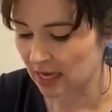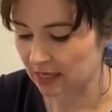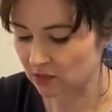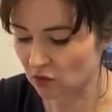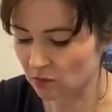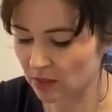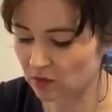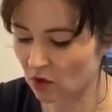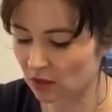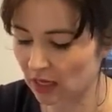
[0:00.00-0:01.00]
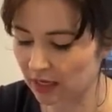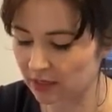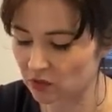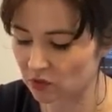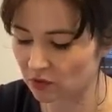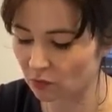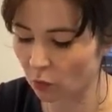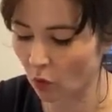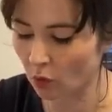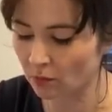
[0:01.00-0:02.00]
He's almost got like a sort of
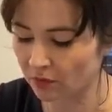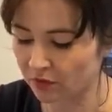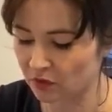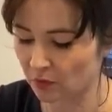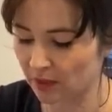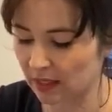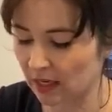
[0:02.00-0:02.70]
warmth to it.